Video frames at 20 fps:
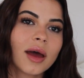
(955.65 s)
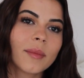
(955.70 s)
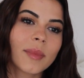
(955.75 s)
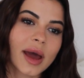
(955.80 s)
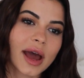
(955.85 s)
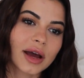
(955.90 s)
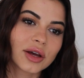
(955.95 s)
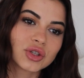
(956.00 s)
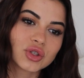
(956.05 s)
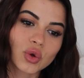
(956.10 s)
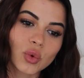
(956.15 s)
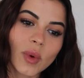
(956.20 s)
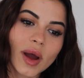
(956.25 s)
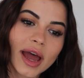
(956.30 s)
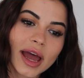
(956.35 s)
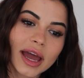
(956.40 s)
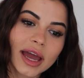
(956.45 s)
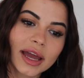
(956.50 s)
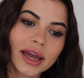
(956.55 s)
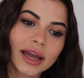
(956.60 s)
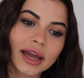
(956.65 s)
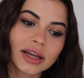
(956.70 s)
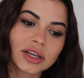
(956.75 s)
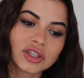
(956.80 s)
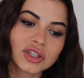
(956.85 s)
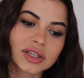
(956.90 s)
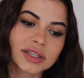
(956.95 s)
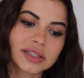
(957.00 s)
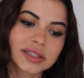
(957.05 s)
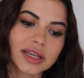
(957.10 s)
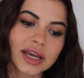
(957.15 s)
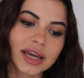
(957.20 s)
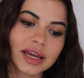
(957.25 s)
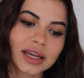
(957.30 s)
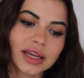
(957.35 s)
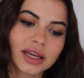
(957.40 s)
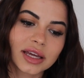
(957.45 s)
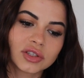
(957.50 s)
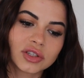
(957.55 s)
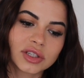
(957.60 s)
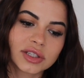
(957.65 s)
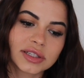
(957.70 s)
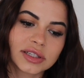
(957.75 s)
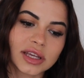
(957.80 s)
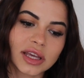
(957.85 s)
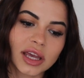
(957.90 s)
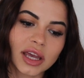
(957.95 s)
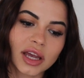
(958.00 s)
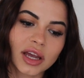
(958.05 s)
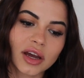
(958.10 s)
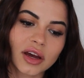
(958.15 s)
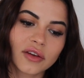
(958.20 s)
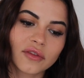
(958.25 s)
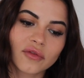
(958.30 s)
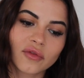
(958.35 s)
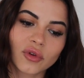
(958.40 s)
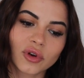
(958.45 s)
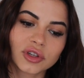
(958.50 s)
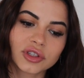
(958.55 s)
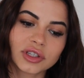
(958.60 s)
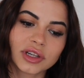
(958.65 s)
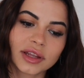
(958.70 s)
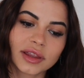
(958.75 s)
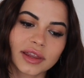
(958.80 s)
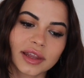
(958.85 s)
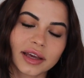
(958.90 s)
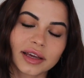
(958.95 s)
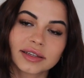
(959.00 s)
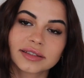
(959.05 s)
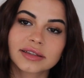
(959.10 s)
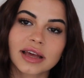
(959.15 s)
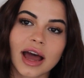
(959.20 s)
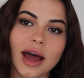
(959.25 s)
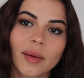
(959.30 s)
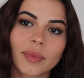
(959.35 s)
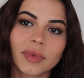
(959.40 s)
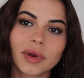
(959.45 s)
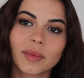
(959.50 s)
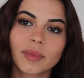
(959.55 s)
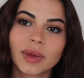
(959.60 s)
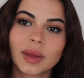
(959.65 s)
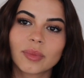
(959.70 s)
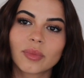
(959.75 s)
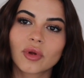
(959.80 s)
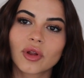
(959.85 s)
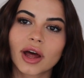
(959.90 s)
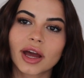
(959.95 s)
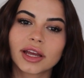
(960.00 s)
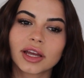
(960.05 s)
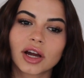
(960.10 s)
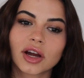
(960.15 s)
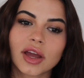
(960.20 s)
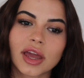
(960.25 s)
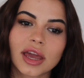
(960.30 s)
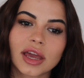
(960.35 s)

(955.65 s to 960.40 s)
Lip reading: pass away and just seeing unfortunate things happen to people at young